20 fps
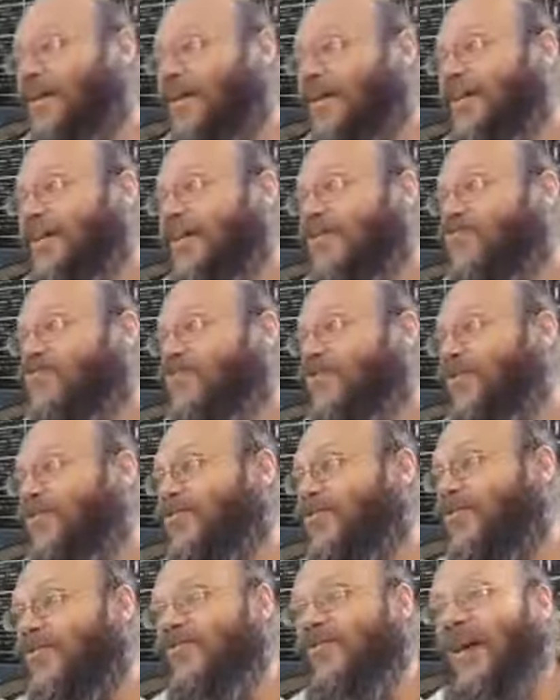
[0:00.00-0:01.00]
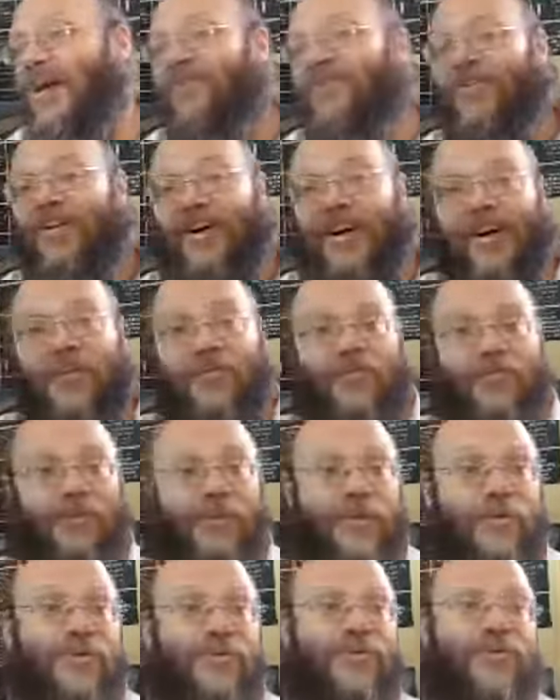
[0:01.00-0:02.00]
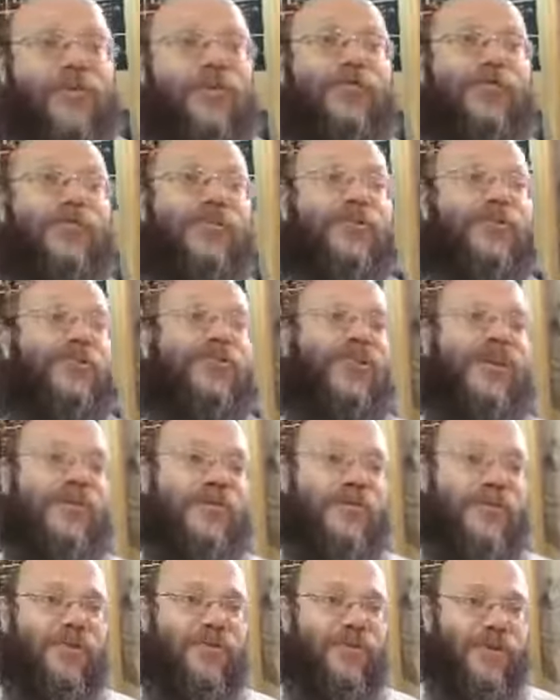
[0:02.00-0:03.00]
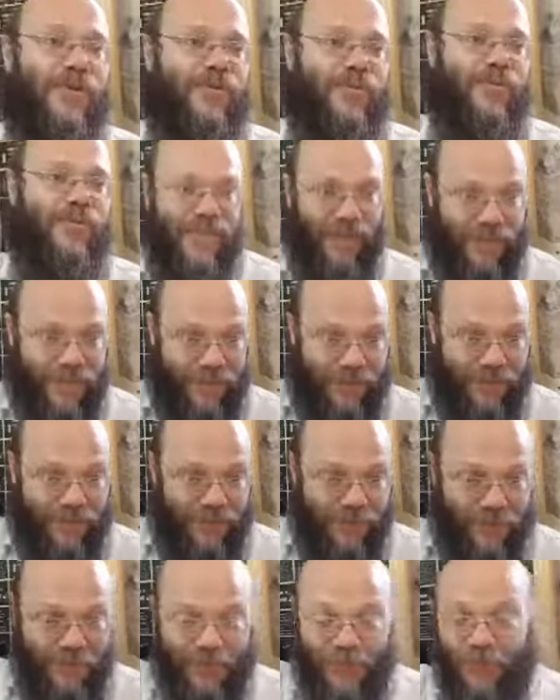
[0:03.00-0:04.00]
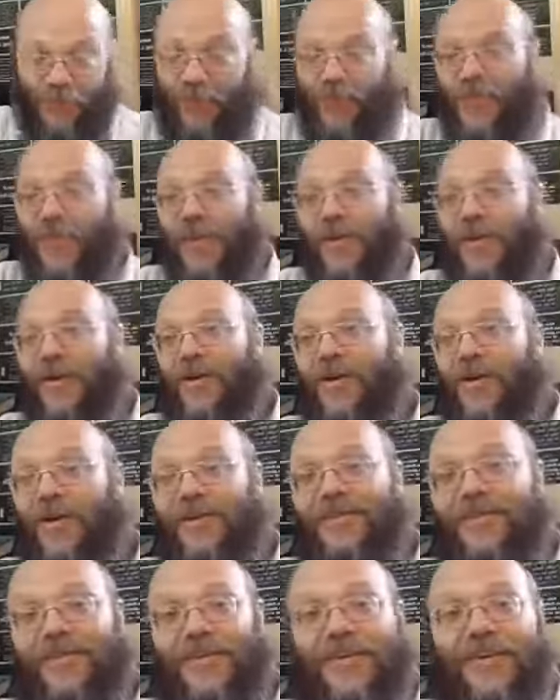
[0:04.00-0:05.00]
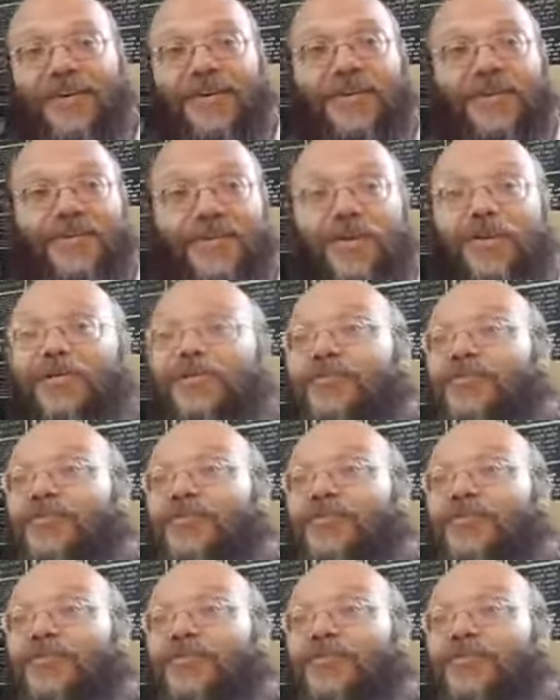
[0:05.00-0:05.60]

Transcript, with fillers: the generation of Avraham Avinu, so compared to Avraham Avinu, he was nothing. Okay, so